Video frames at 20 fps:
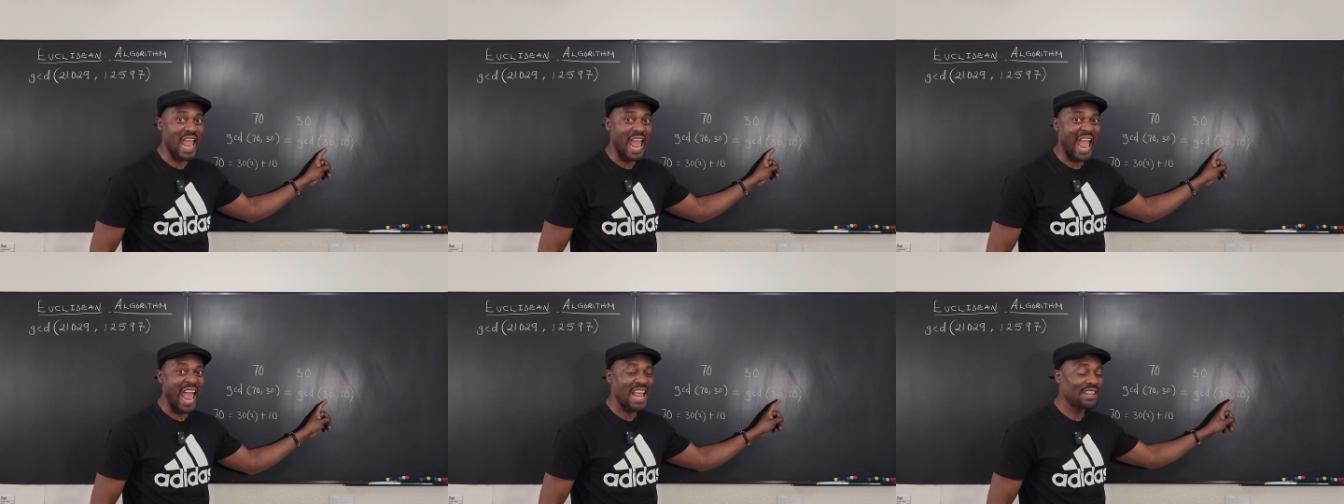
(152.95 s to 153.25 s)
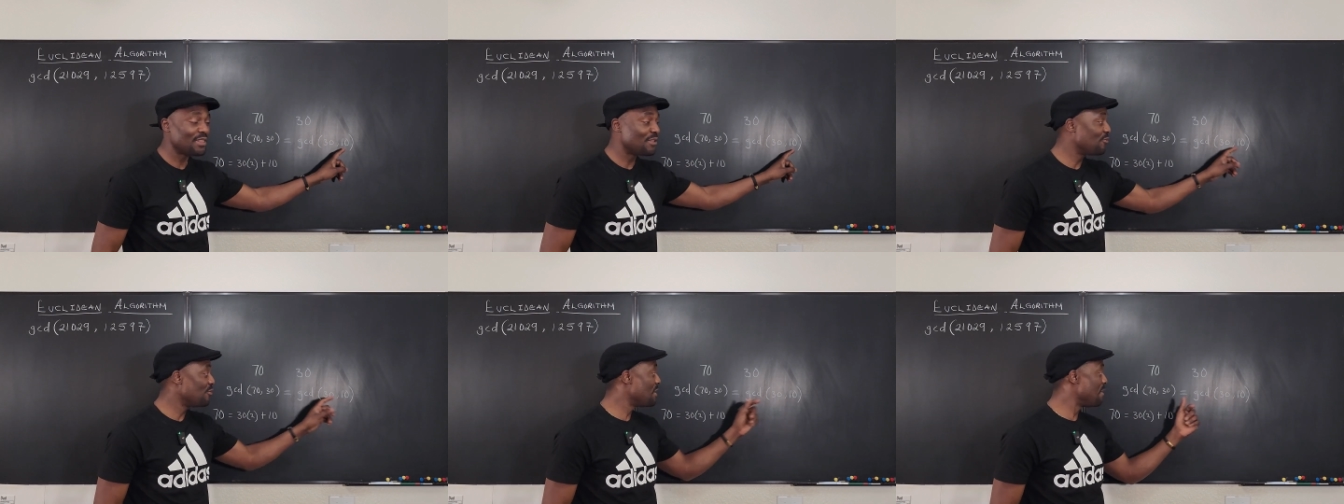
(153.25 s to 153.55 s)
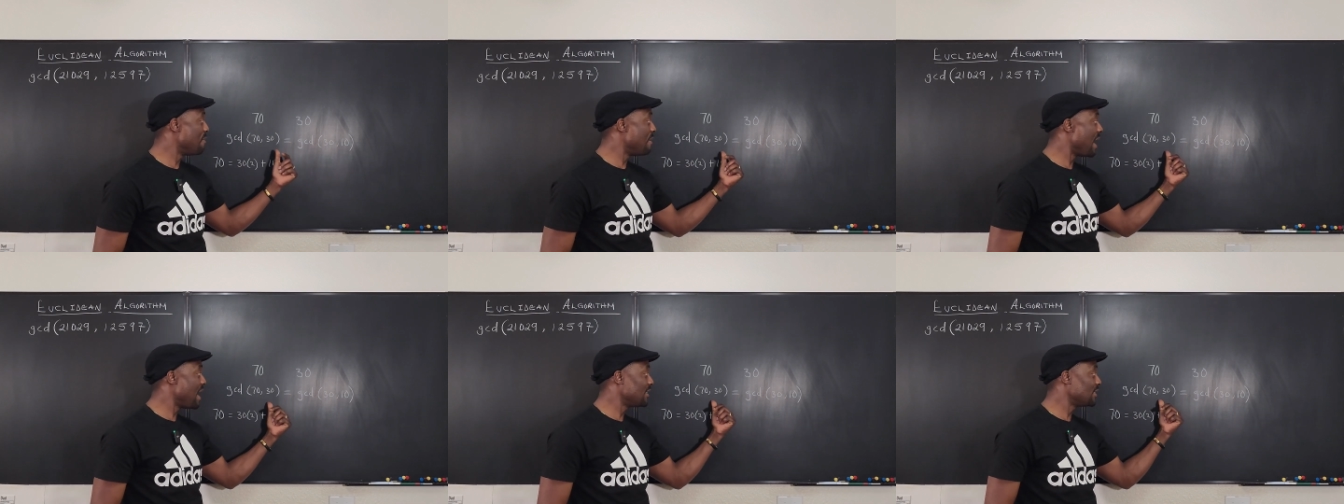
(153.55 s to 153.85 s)
and the
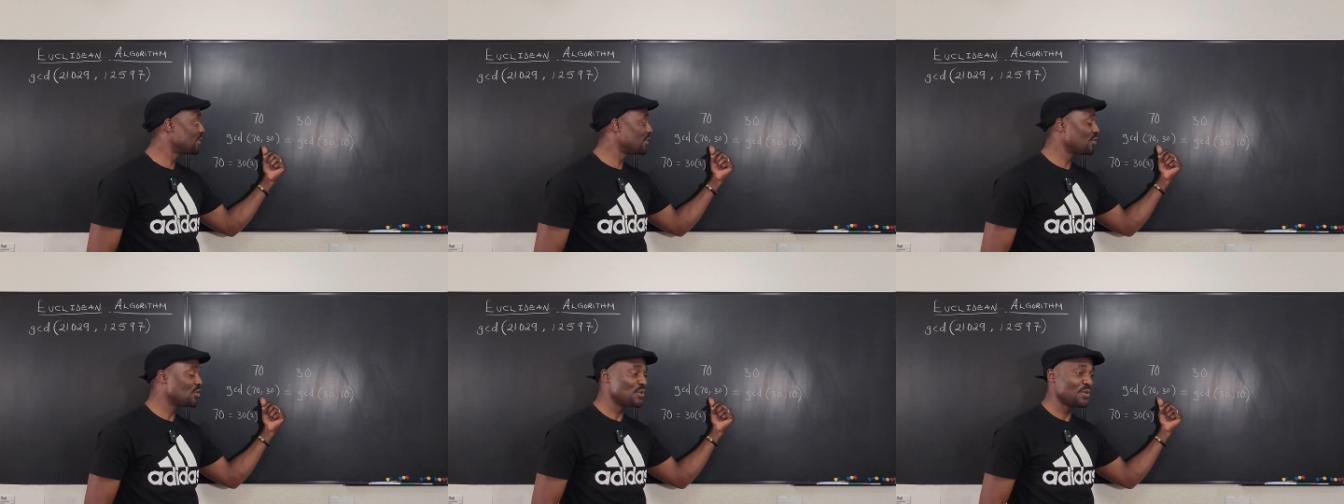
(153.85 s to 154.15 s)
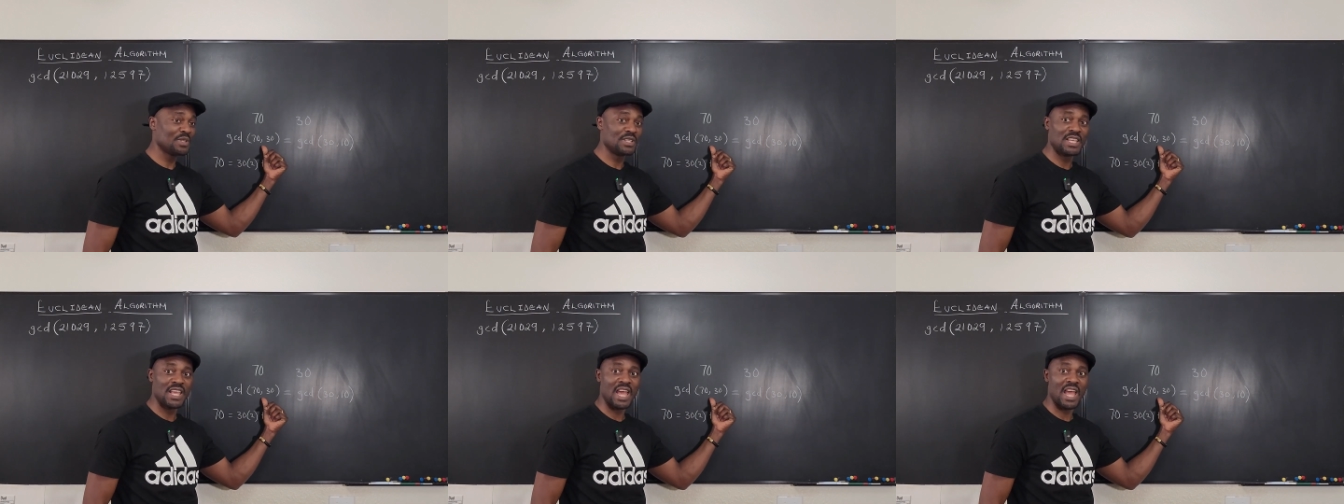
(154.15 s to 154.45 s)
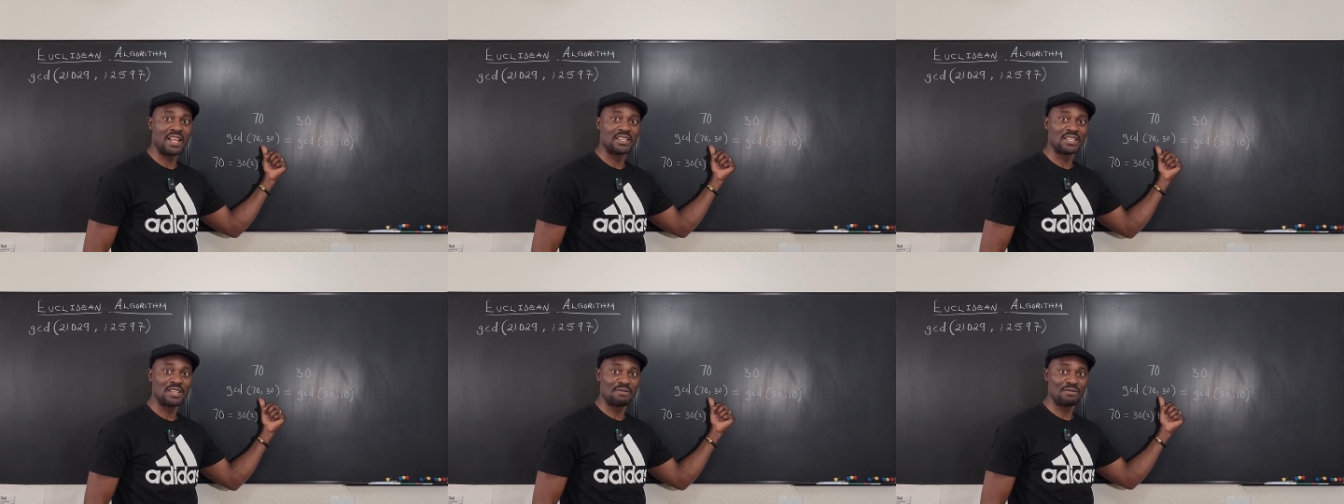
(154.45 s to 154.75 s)
remainder you would
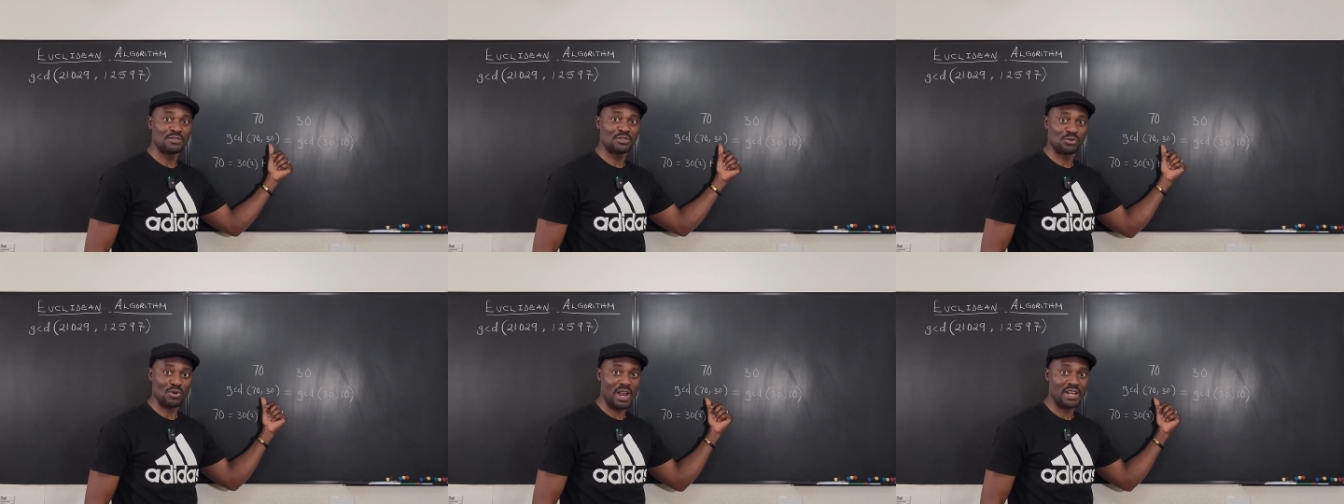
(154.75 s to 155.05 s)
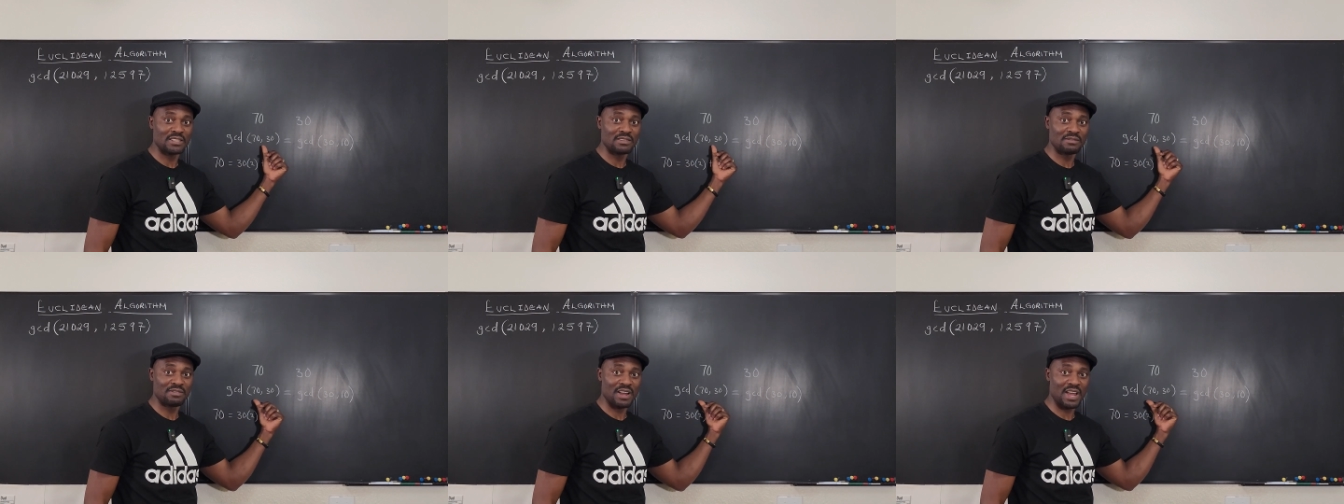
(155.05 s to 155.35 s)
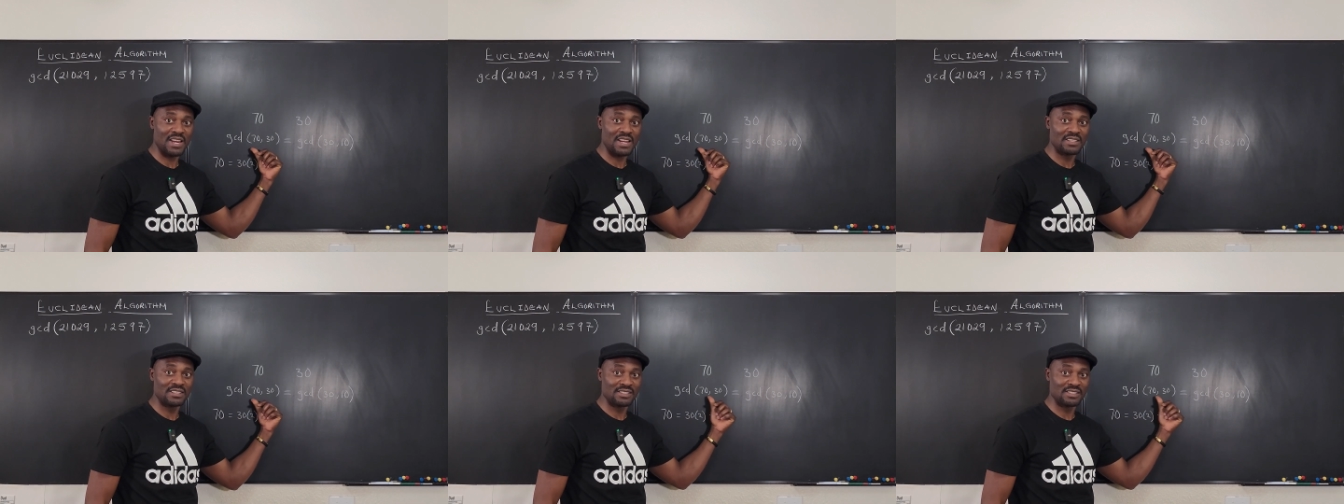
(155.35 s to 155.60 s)
get if you try dividing